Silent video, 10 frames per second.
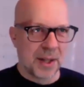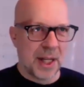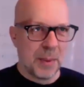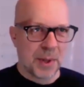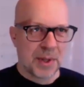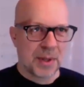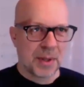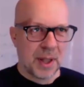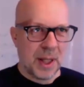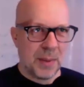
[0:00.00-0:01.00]
He was
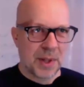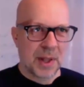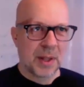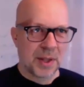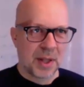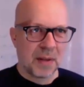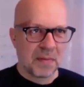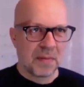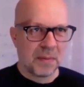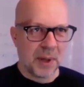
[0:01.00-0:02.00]
a little
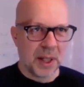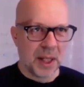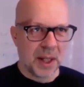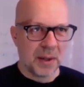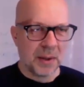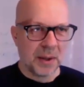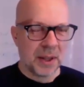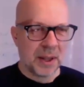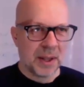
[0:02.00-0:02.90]
stiff when he got going.